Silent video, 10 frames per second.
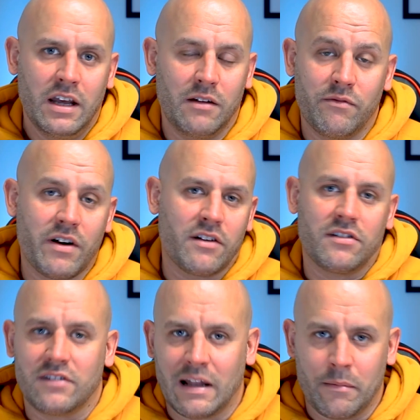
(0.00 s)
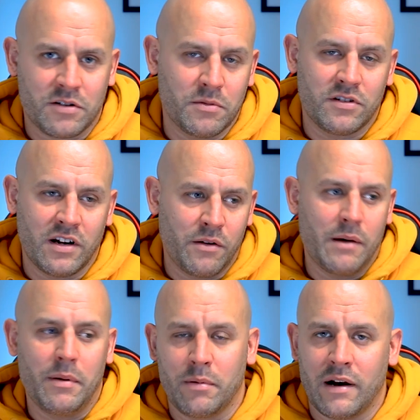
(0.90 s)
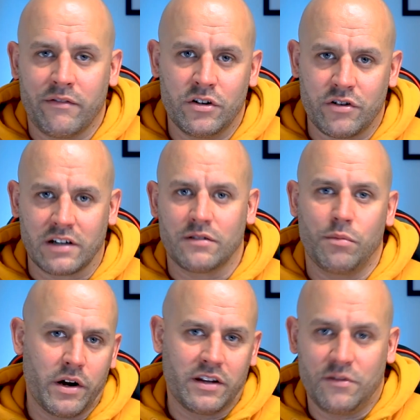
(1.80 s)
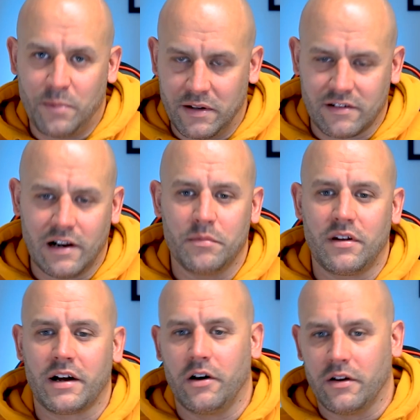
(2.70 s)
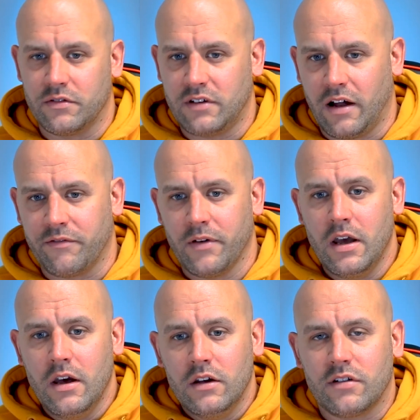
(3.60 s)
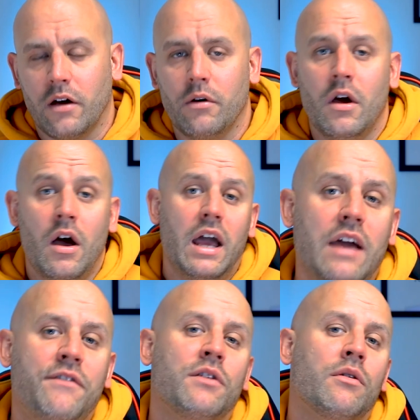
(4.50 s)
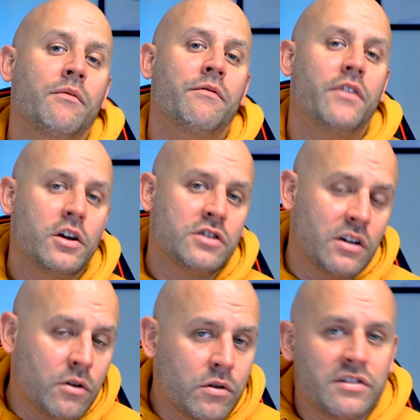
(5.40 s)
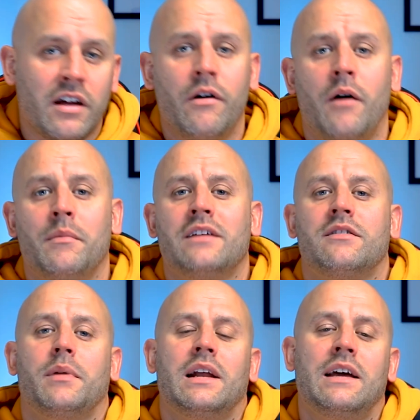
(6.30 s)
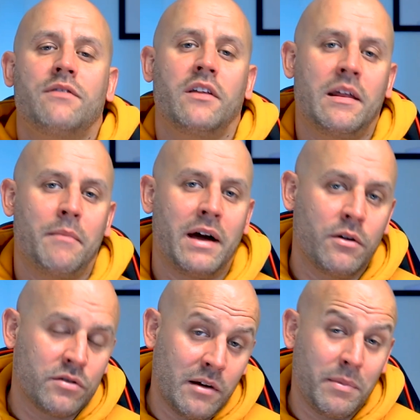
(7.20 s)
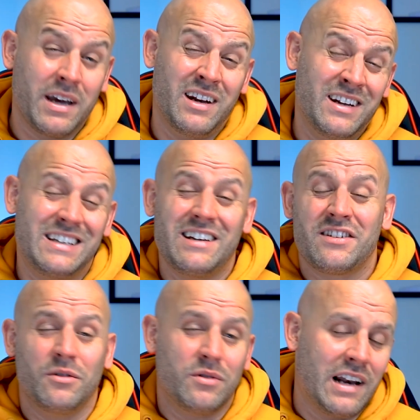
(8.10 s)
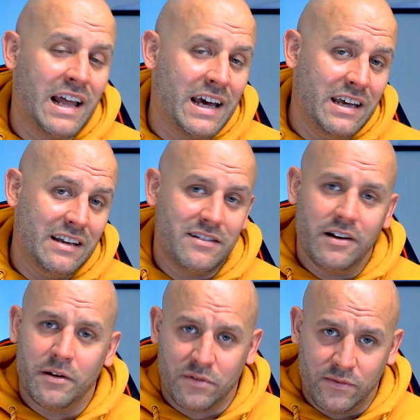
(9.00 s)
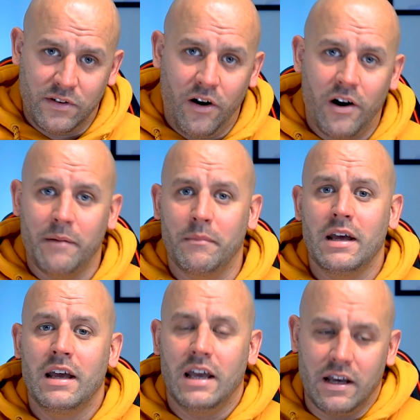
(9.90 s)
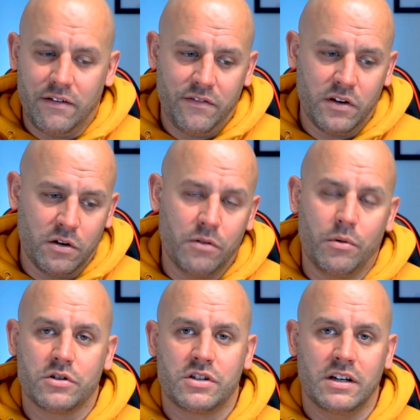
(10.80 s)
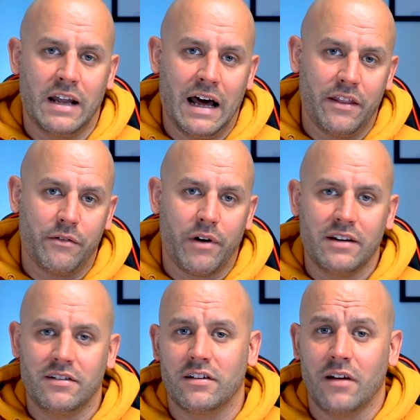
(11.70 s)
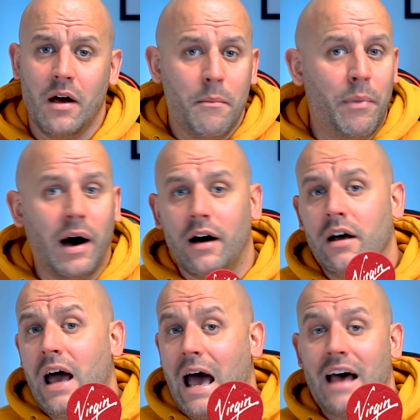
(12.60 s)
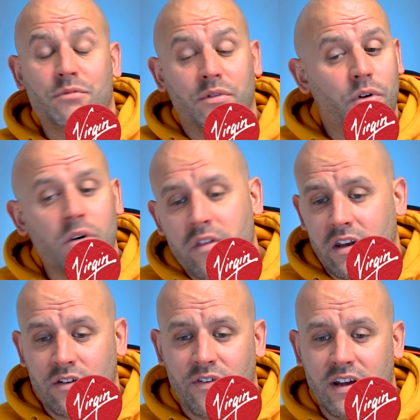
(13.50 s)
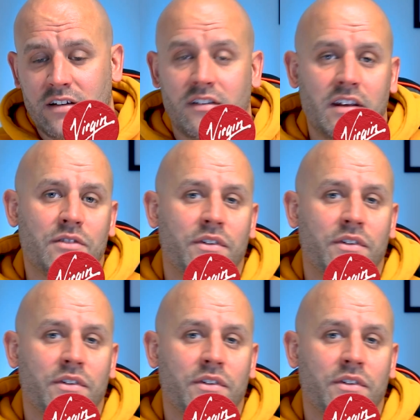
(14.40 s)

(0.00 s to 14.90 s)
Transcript: in various establishments, you know, where people are having drinks, working men's clubs, that kind of stuff. So if you're on Virgin also, I'm led to believe that there may also be an additional delay in terms of time if you're watching At the Races. But as with all of these feeds, these